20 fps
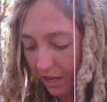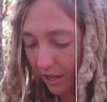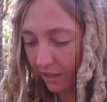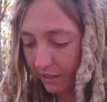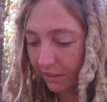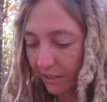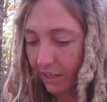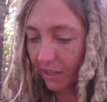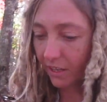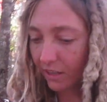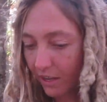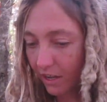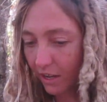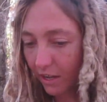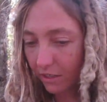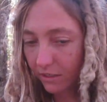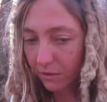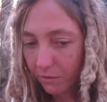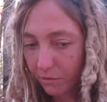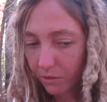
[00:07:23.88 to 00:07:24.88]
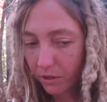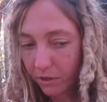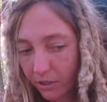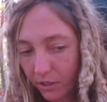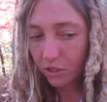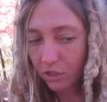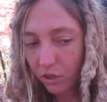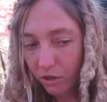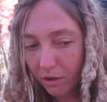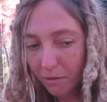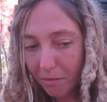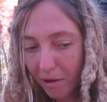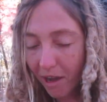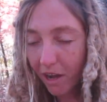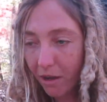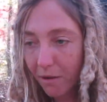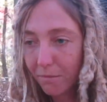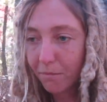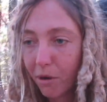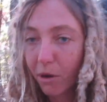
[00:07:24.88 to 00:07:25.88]
And then uh, then we'll go to Cheoah
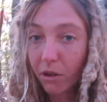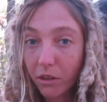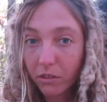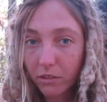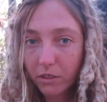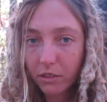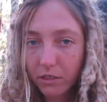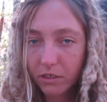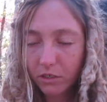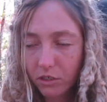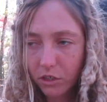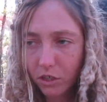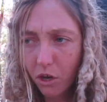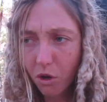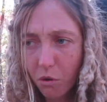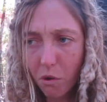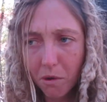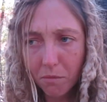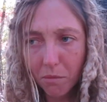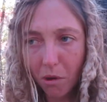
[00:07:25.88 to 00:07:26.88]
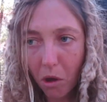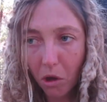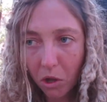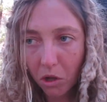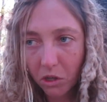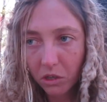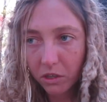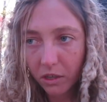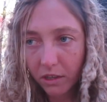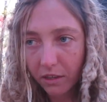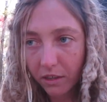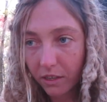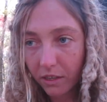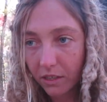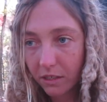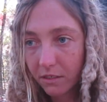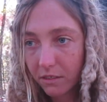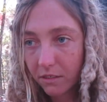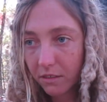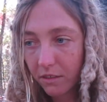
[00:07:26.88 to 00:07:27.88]
Bald. Cheoah Bald, I think.
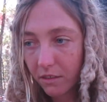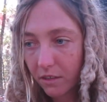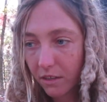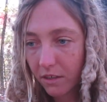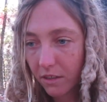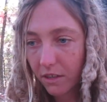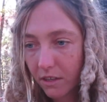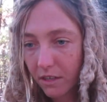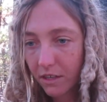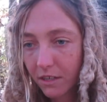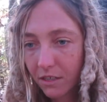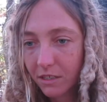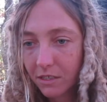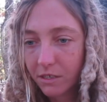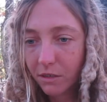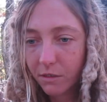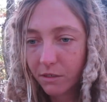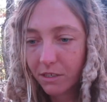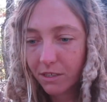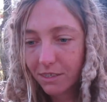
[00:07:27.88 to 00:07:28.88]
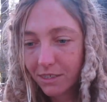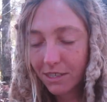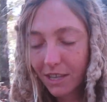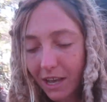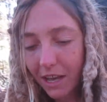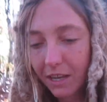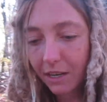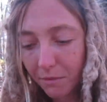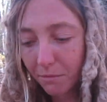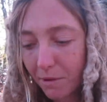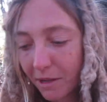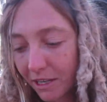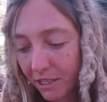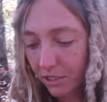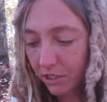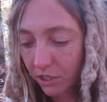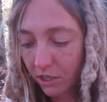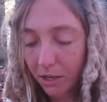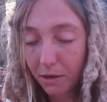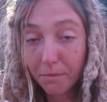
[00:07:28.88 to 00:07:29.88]
Yeah, I so we're just kind of making
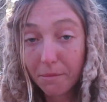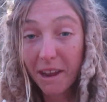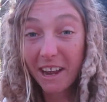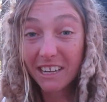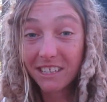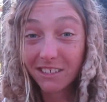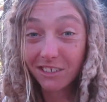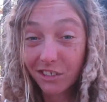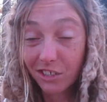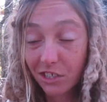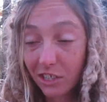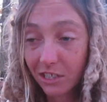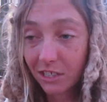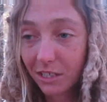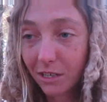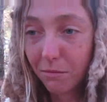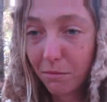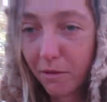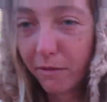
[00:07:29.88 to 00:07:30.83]
sure our packs are adjusted